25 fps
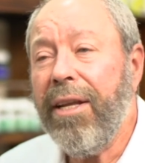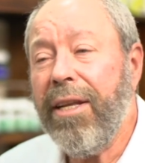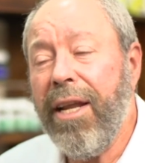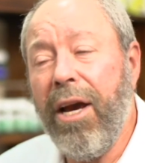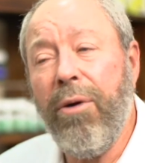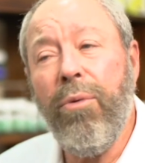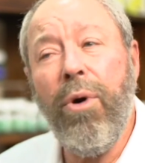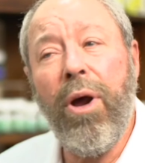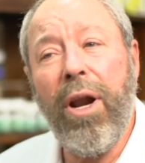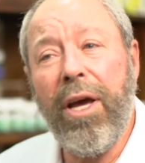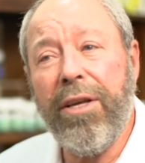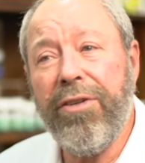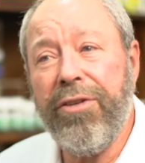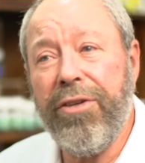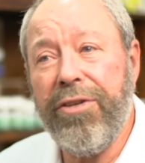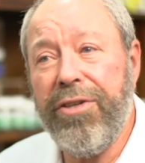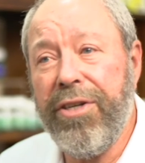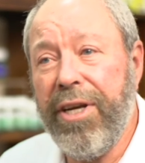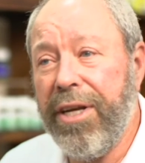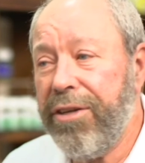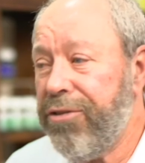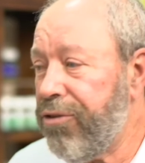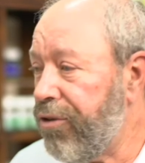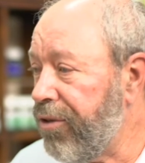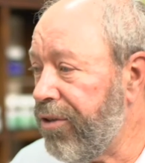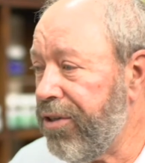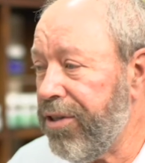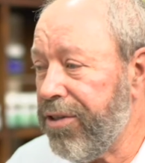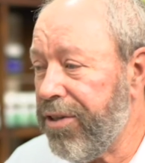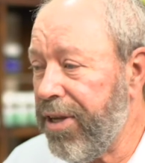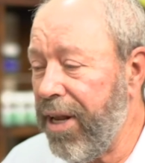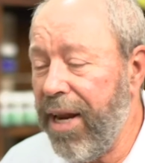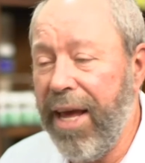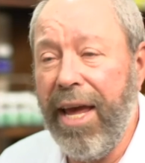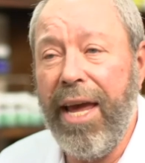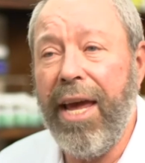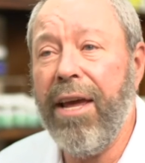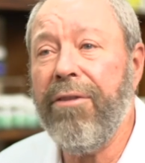Now what I suggest, you just
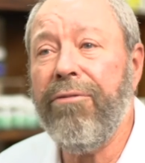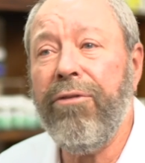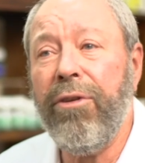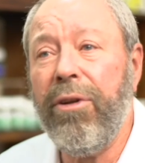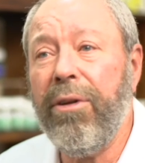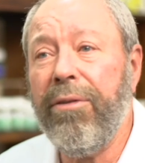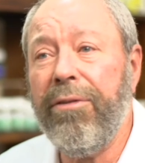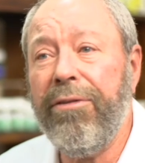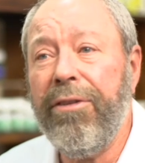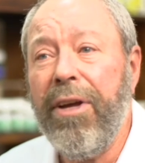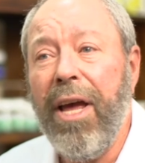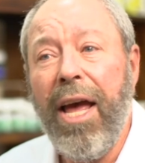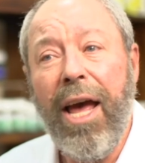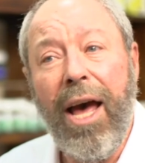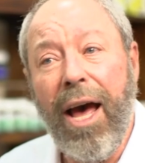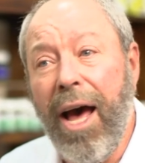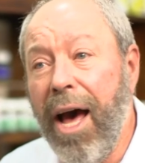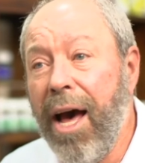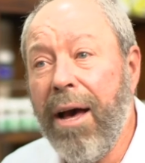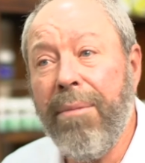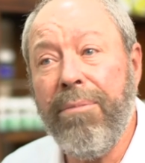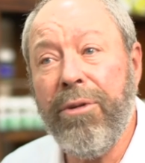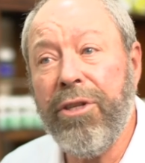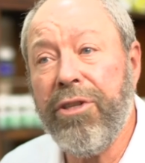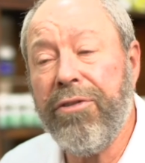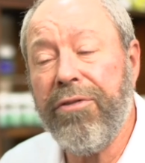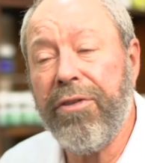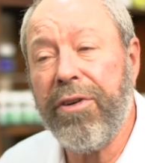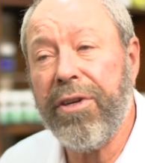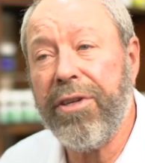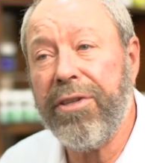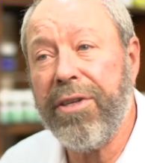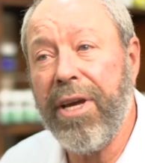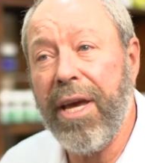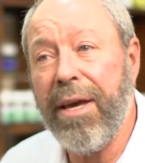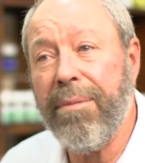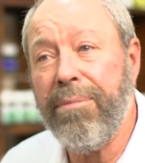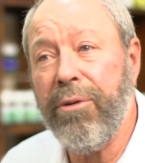get a handful of almonds, for
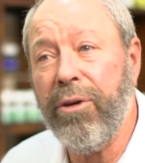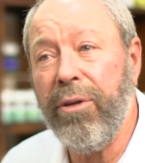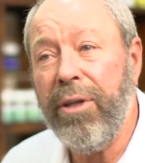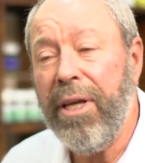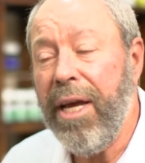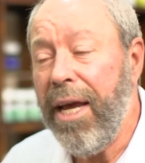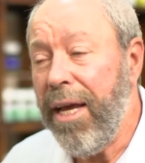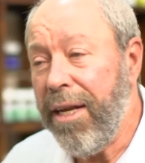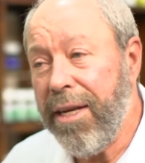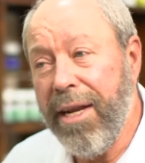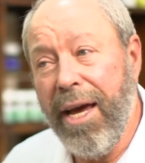example.